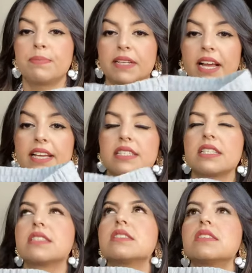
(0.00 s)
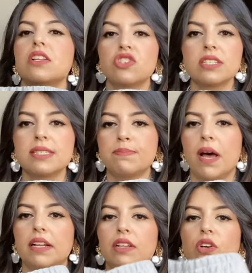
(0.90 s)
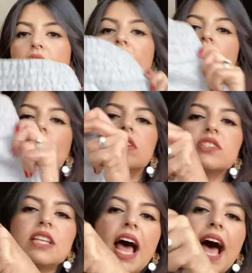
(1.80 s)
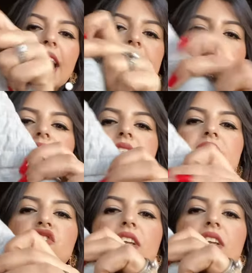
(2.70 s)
But guys, this is such a smart look. Also, it has a stitching